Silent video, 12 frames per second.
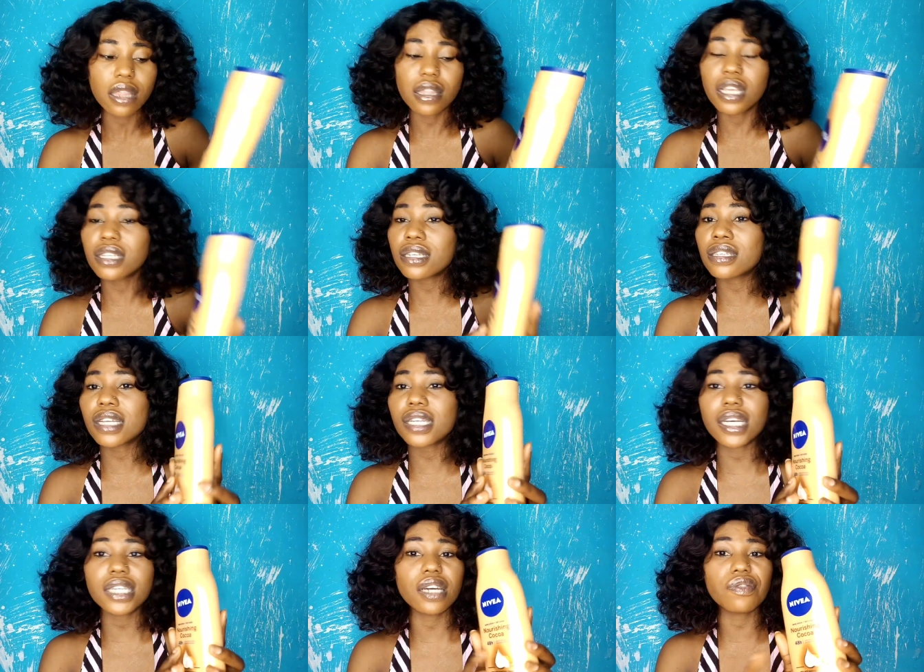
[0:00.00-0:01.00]
It is
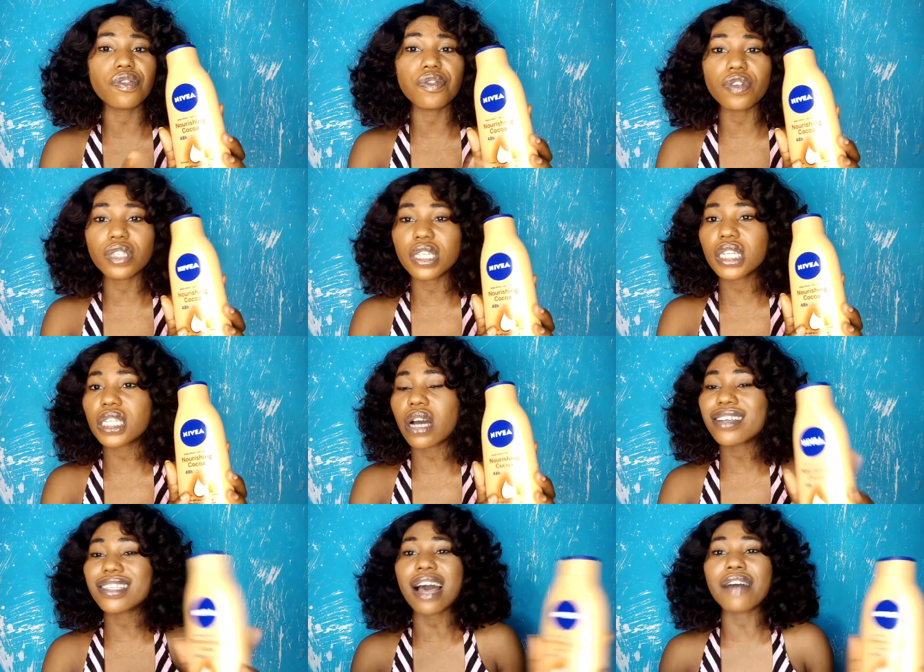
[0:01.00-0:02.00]
stated there for 48
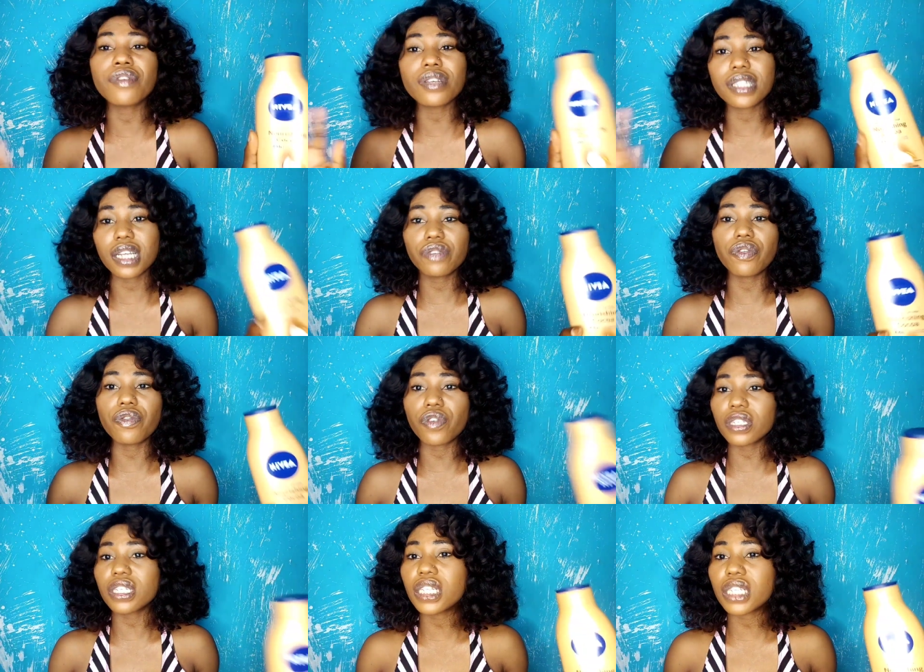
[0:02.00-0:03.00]
hours. I've not stayed for
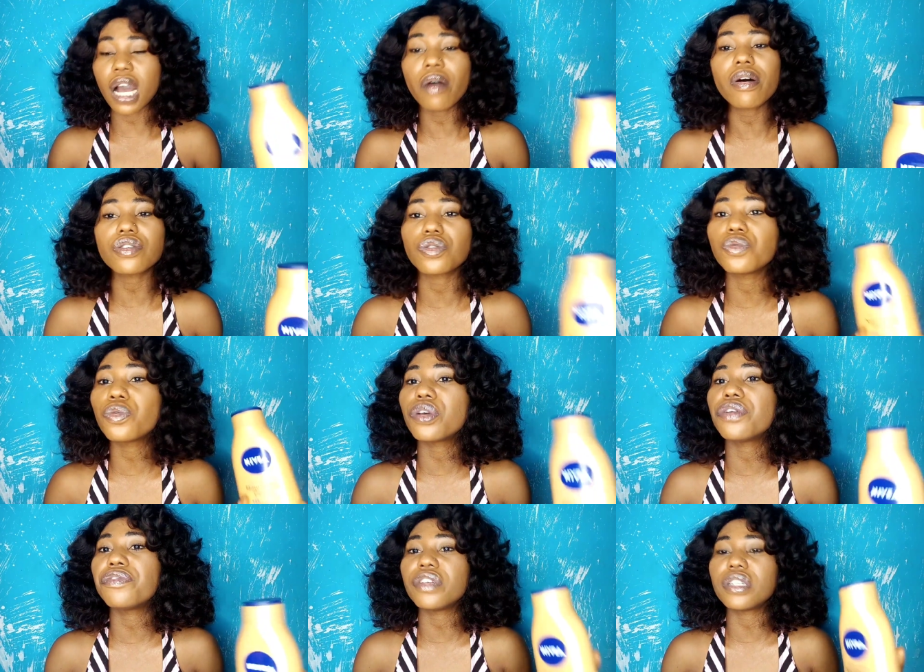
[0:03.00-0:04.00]
48 hours to know
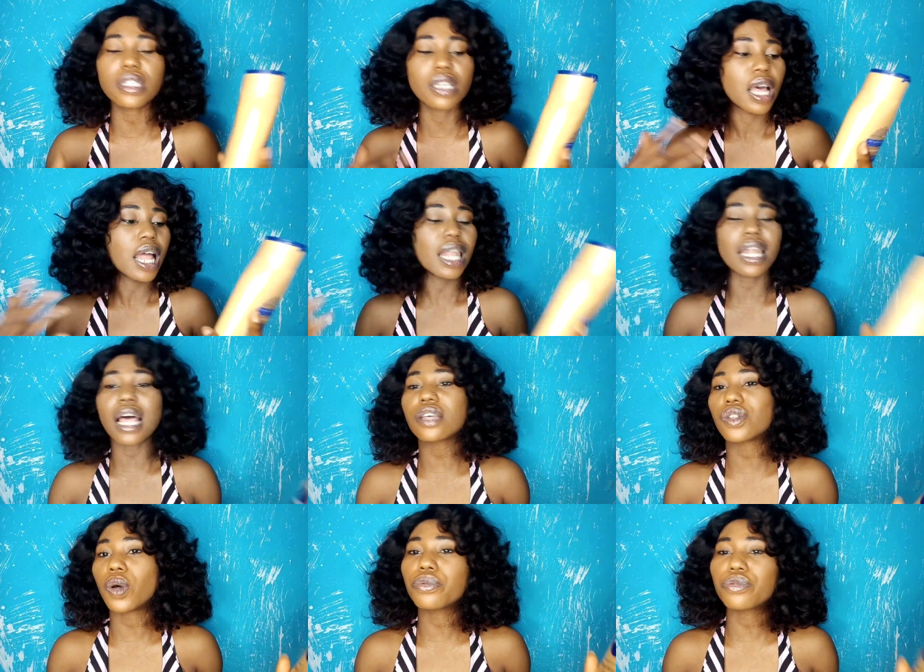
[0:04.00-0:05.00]
if it
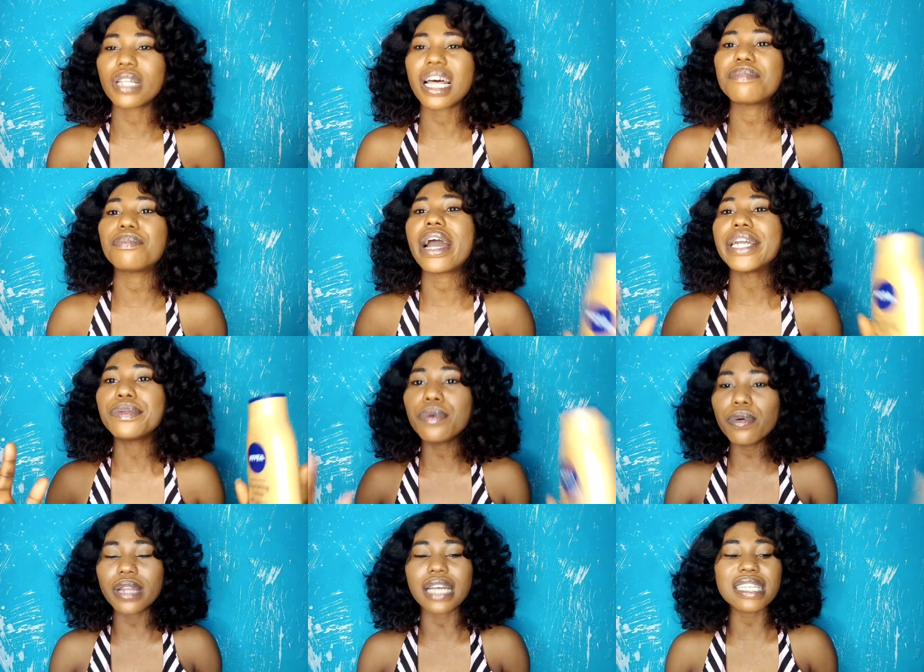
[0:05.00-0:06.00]
lasts up to that, but I know
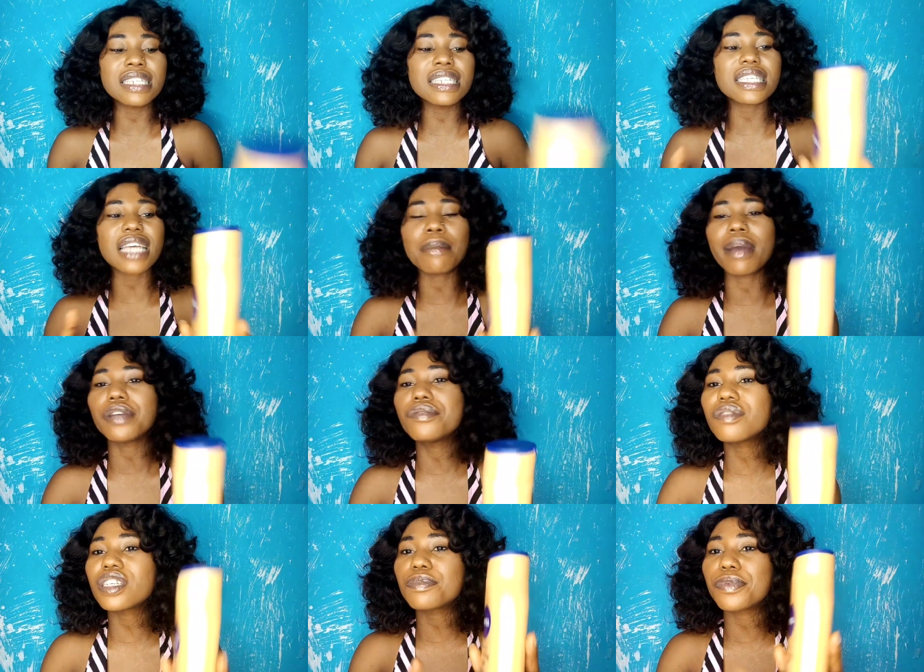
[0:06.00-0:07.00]
that anytime I use
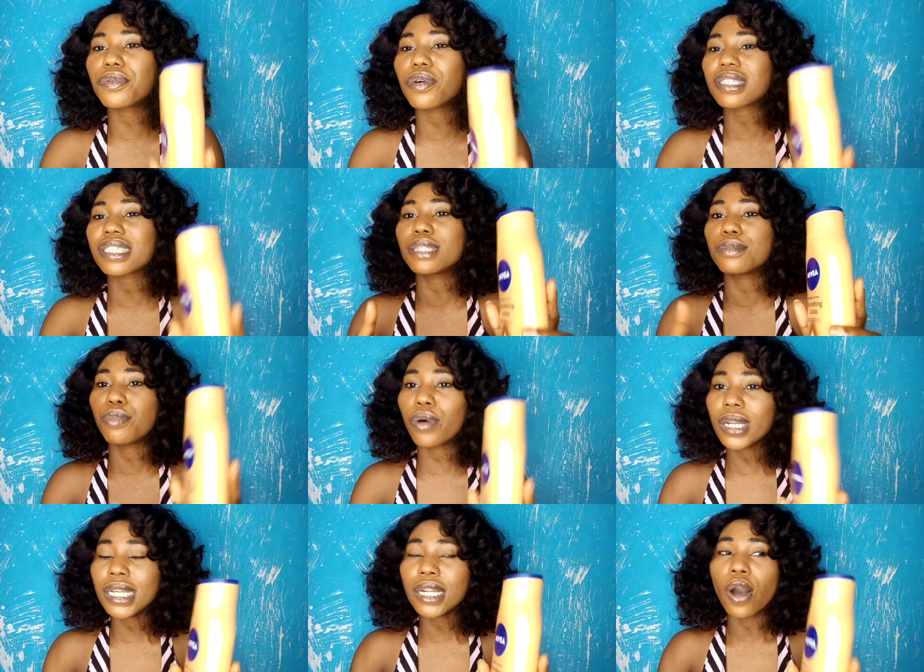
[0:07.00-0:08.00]
this product in the
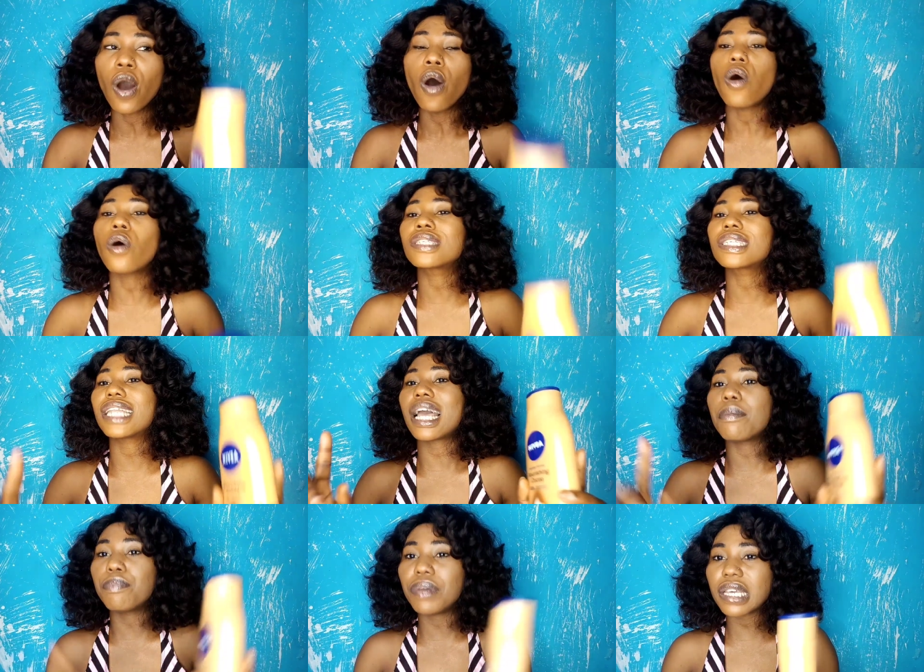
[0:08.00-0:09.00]
morning until I
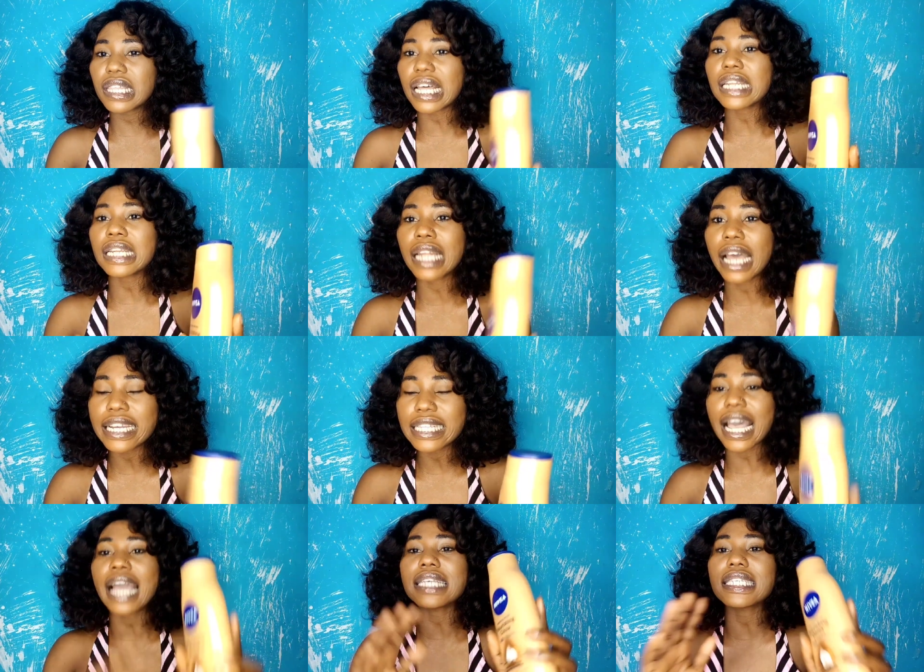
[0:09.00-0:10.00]
bathe at night,
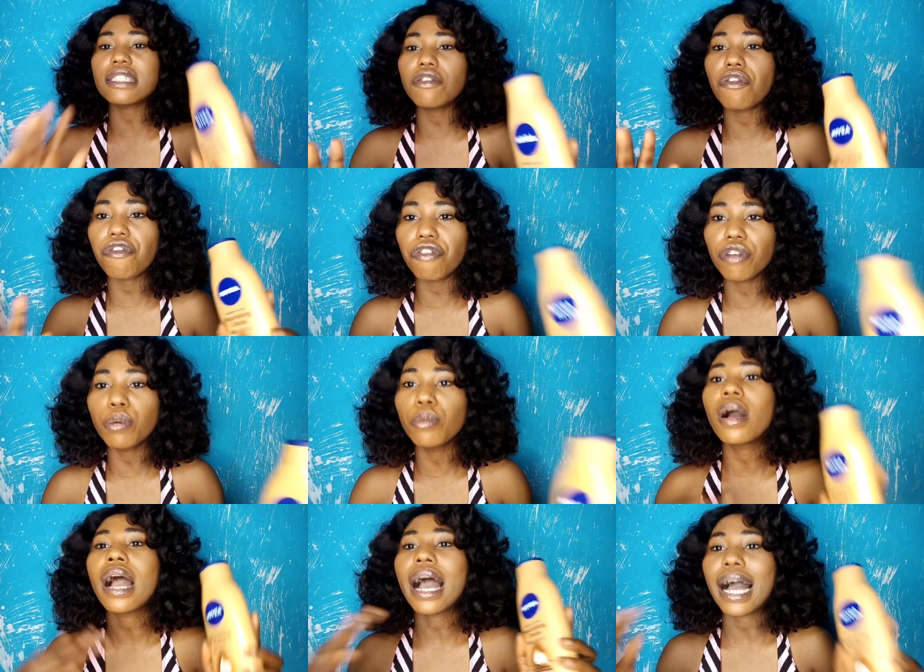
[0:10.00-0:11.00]
I still feel
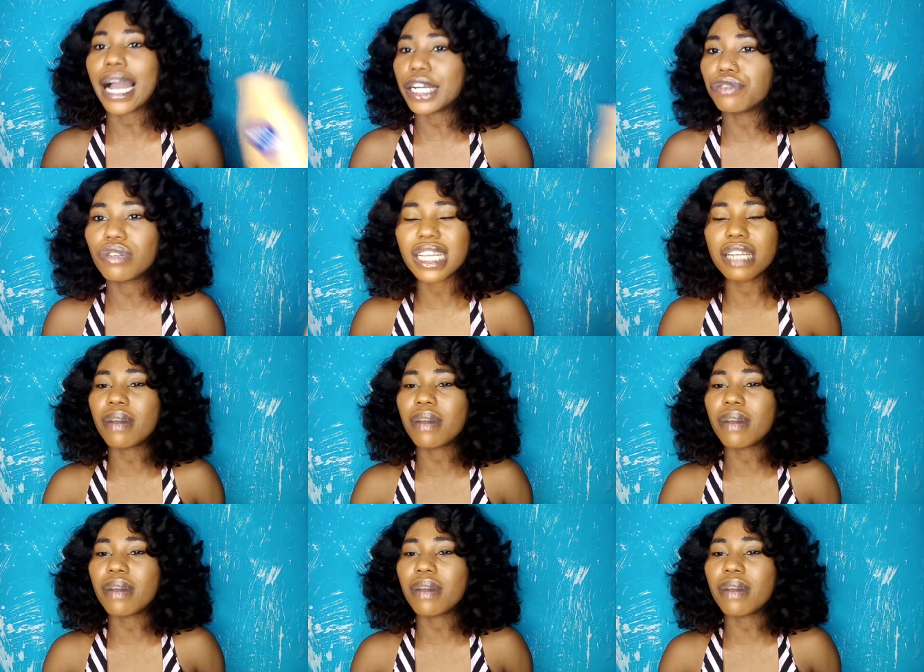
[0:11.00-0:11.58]
hydrated.